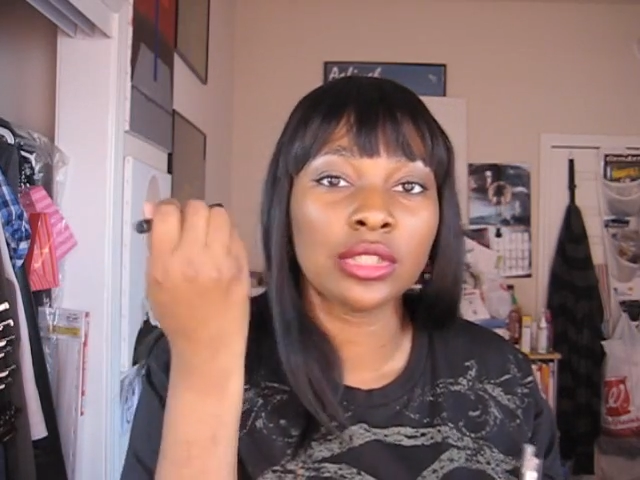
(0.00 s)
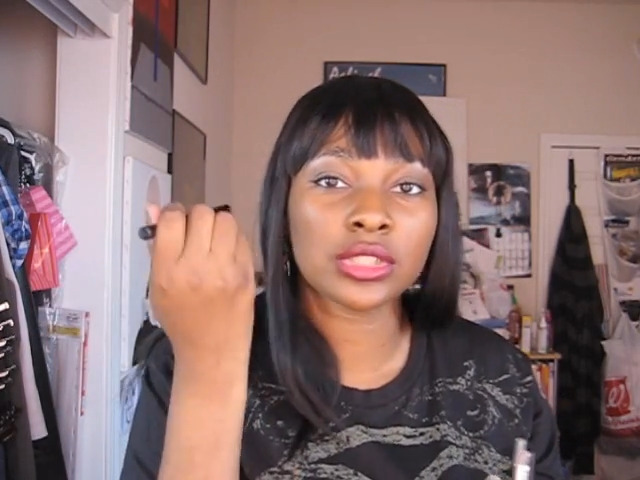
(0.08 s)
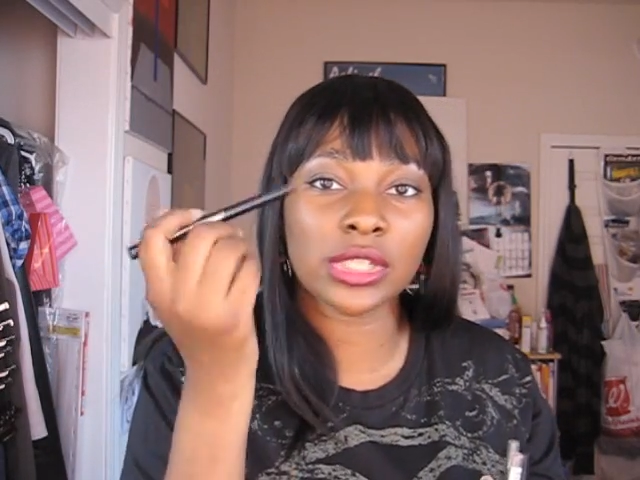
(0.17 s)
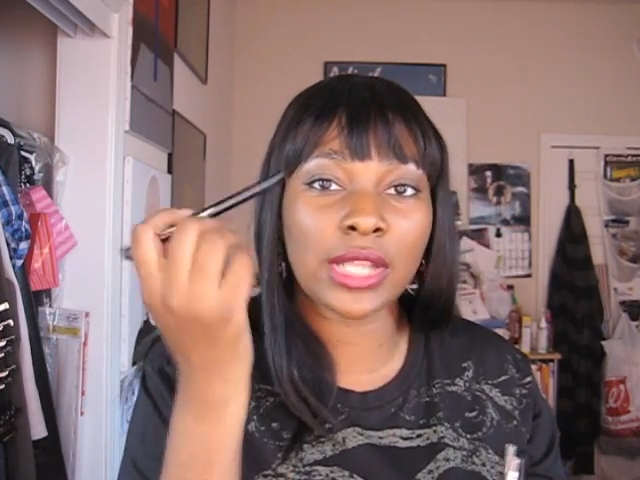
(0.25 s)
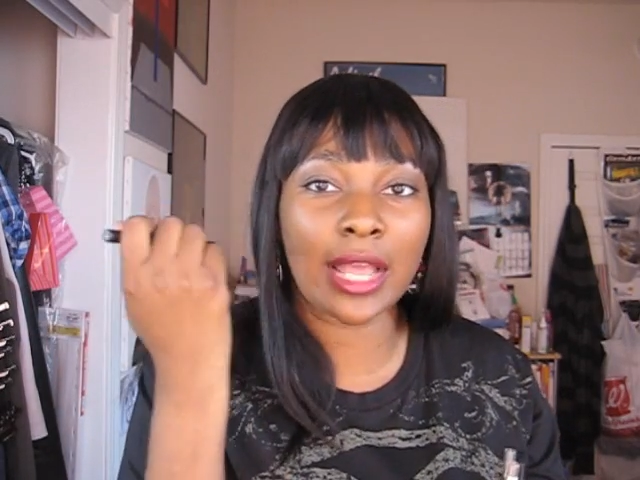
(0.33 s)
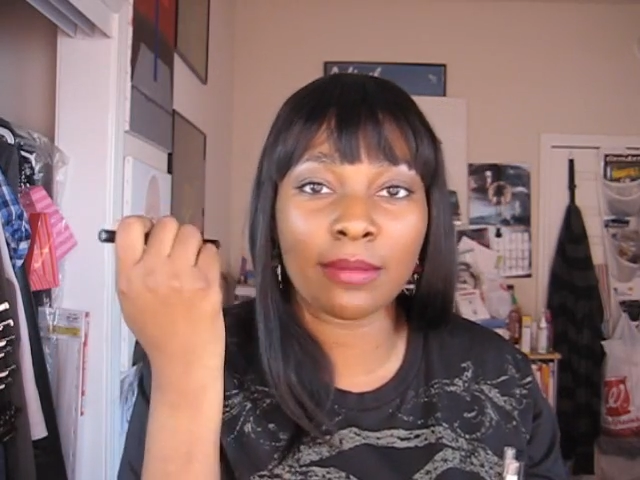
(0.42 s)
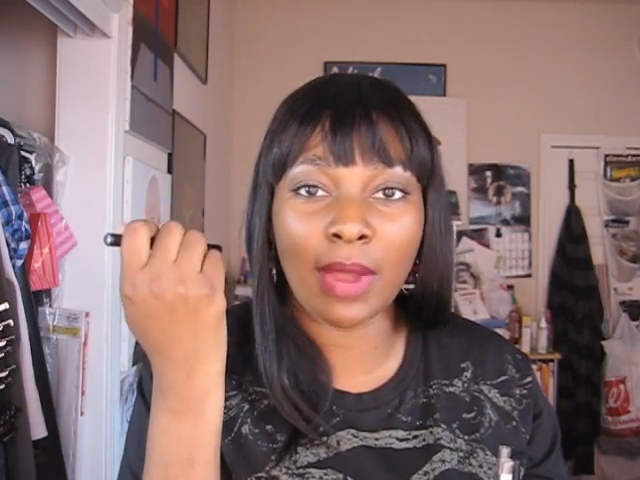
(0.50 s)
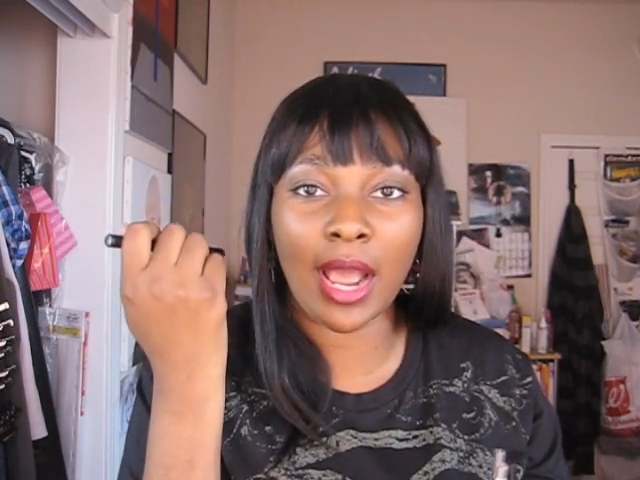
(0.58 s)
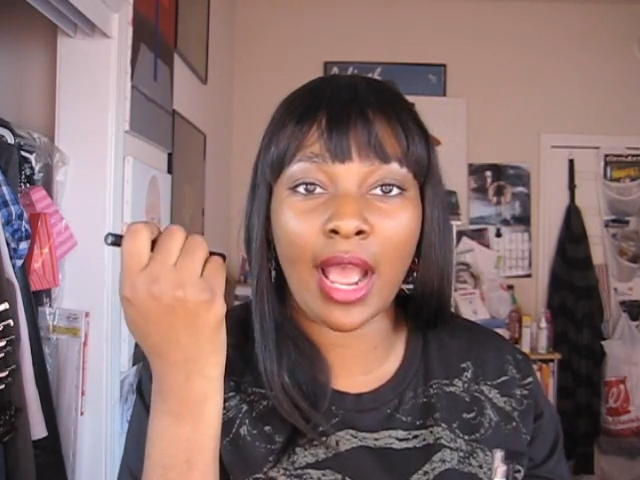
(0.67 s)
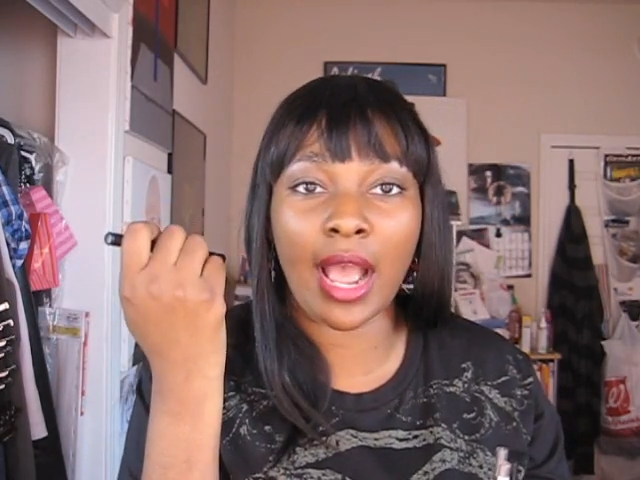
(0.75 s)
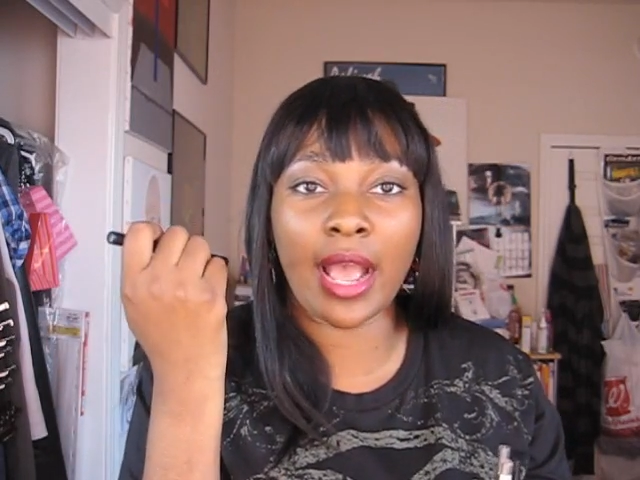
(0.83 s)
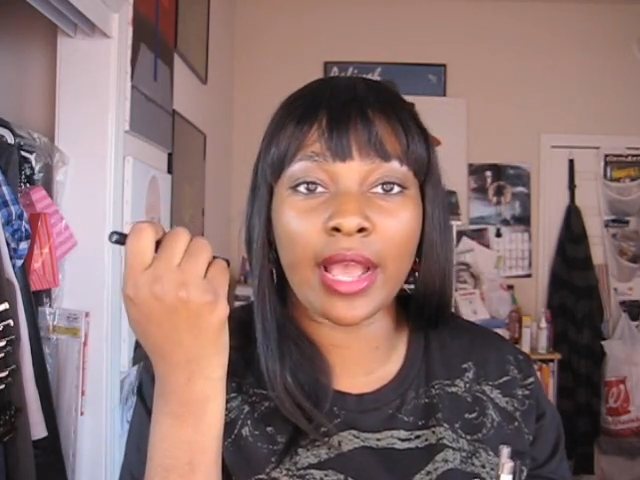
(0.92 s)
to line my
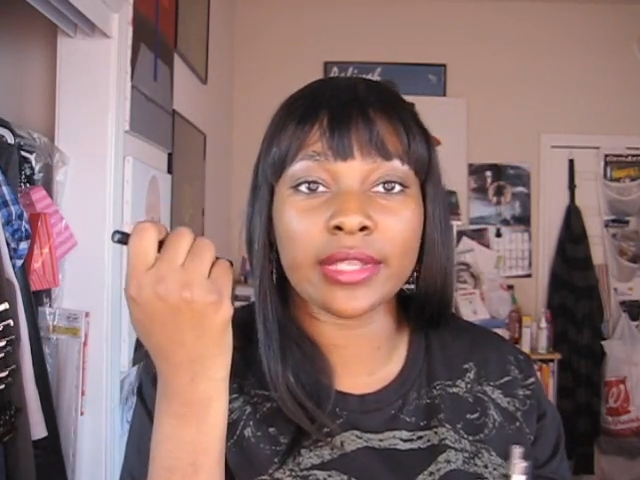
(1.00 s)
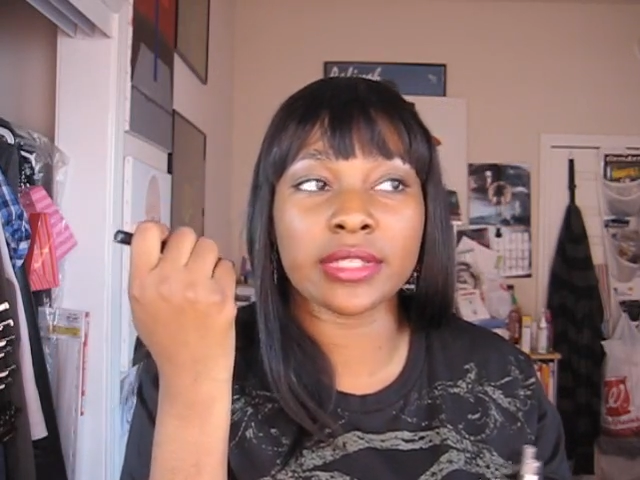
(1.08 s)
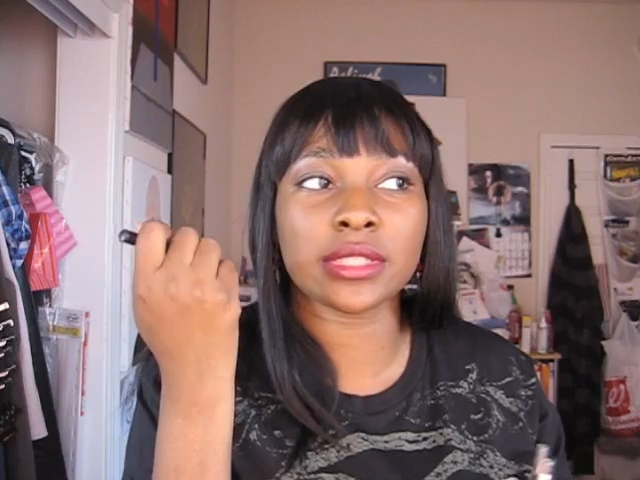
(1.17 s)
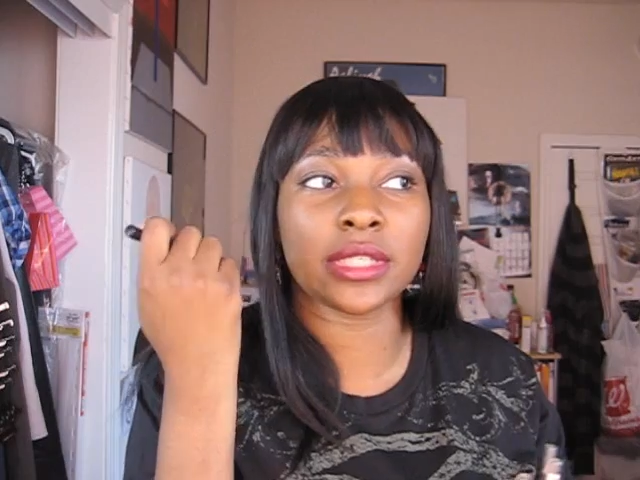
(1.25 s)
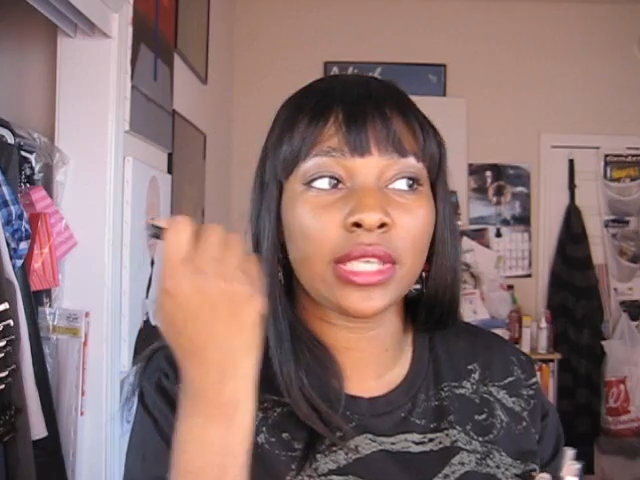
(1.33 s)
eyes to